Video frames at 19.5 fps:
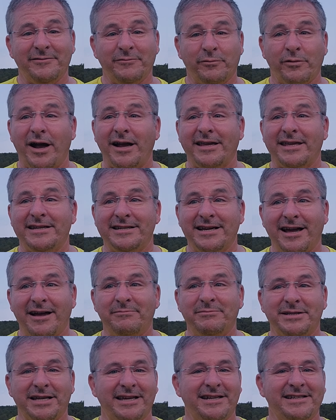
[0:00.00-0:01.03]
Rocky
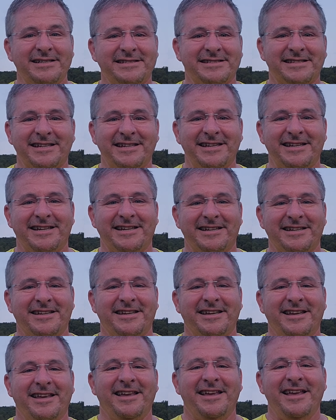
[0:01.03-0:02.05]
Top, Tennessee.
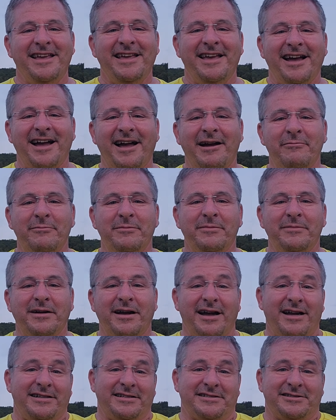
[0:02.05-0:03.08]
Um,
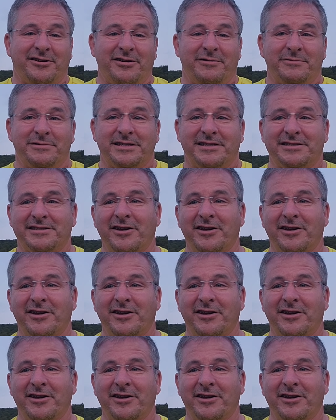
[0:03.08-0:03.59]
I just thought it was a